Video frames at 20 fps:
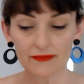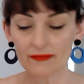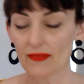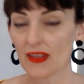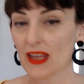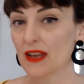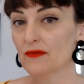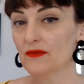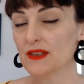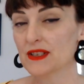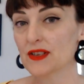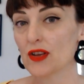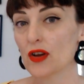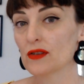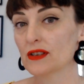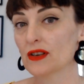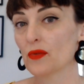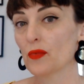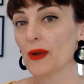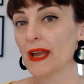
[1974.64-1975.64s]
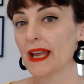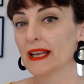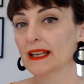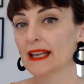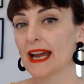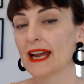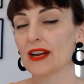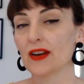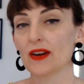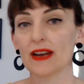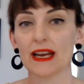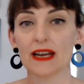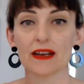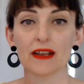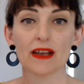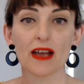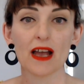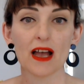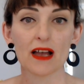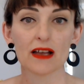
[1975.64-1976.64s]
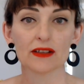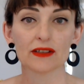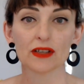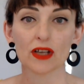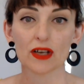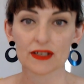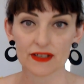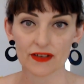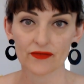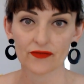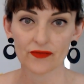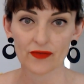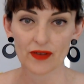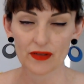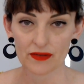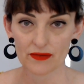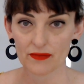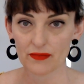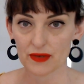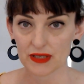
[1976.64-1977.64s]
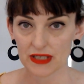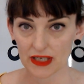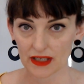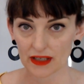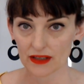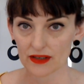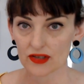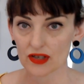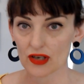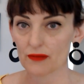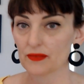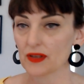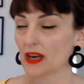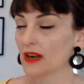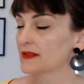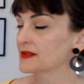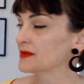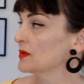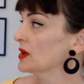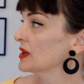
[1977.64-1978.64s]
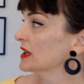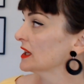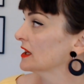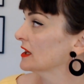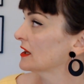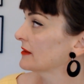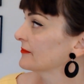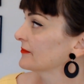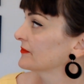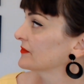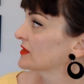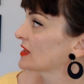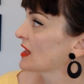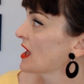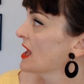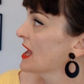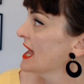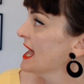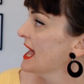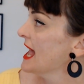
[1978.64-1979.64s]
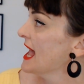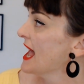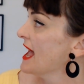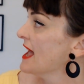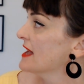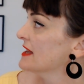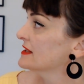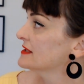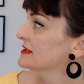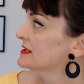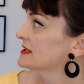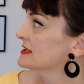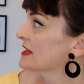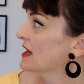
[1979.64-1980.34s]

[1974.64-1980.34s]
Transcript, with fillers: It resulted a week later in loss of the particular job that I was working in, and